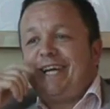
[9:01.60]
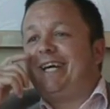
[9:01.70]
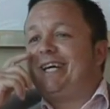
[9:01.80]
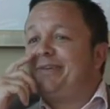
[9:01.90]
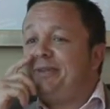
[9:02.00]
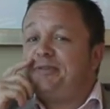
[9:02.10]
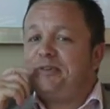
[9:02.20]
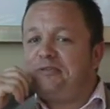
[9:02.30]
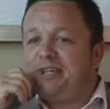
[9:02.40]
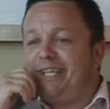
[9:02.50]
uh, we haven't
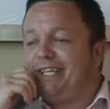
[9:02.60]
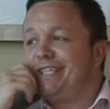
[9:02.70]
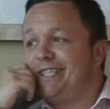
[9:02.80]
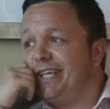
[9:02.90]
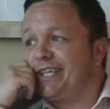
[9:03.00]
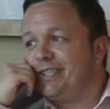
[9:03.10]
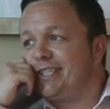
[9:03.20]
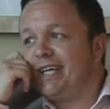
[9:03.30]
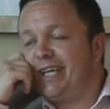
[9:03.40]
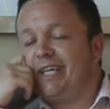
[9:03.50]
gone for any this year
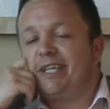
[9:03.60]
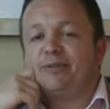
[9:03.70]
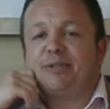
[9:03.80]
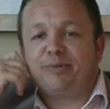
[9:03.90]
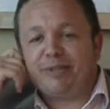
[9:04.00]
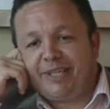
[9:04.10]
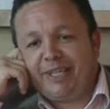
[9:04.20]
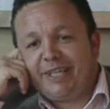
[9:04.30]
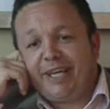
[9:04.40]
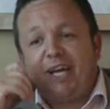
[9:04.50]
because uh,
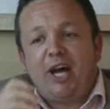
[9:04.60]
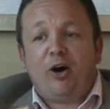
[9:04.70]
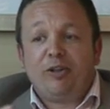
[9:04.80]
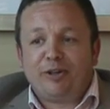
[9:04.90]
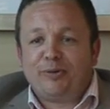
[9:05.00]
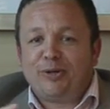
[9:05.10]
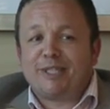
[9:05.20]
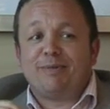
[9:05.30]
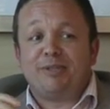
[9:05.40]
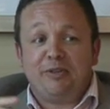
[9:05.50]
all of our
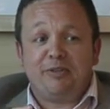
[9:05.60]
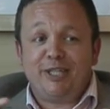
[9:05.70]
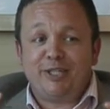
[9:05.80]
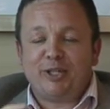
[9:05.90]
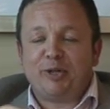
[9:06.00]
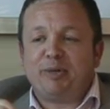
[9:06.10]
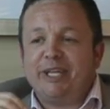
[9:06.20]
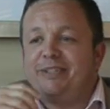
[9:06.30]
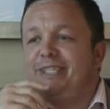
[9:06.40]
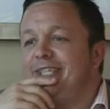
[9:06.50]
awards happened in a very short
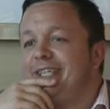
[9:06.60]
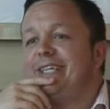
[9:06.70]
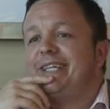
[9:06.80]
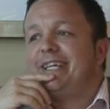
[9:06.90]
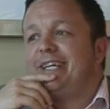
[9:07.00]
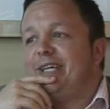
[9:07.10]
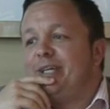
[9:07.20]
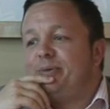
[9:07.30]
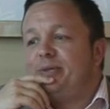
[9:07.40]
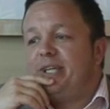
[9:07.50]
period.
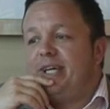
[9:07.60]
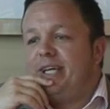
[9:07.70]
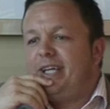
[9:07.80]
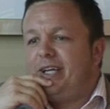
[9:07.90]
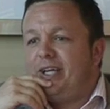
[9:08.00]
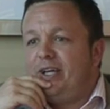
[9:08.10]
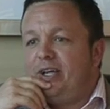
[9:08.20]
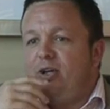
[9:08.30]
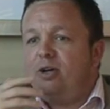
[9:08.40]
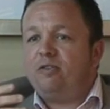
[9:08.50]
But uh,
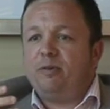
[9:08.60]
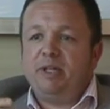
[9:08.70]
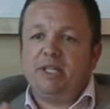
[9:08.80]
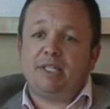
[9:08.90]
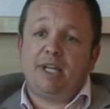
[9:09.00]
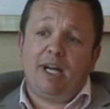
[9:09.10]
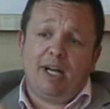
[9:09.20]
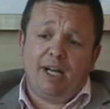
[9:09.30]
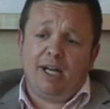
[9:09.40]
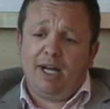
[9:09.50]
no, for me, it's
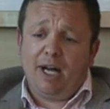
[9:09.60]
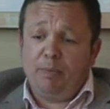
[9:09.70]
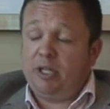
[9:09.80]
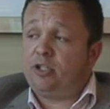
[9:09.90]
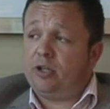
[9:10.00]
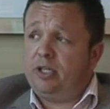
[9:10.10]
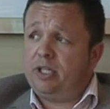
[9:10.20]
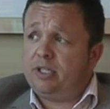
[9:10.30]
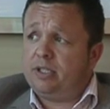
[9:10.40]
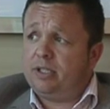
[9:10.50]
I'm enjoying
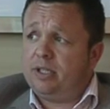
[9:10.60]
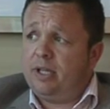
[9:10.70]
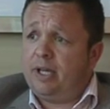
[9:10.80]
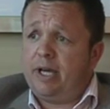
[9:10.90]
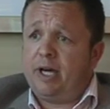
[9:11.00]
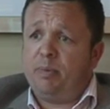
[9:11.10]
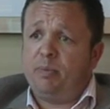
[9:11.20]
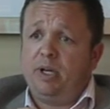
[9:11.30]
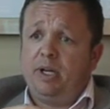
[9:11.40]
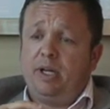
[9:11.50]
it. Um,